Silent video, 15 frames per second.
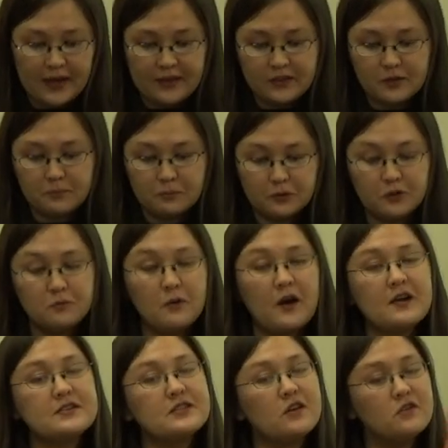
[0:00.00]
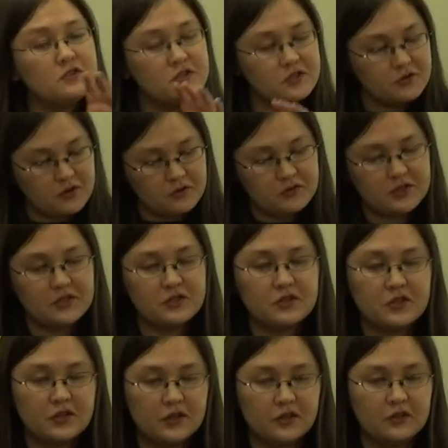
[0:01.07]
And the blue box also goes
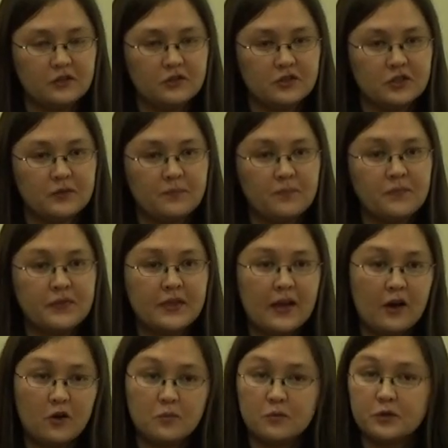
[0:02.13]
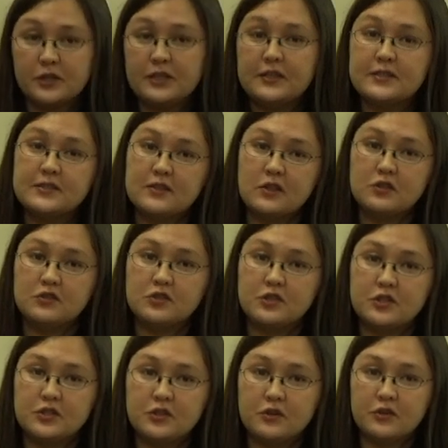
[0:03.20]
into the conclusion. Aomori is larger
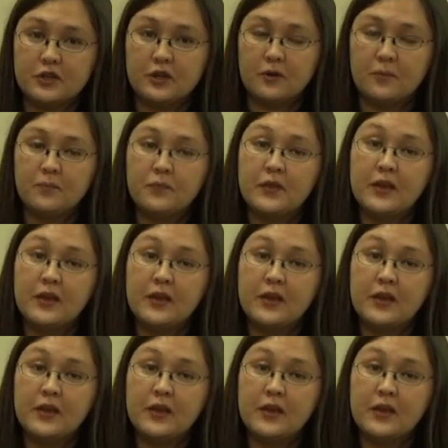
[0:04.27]
than Tokyo.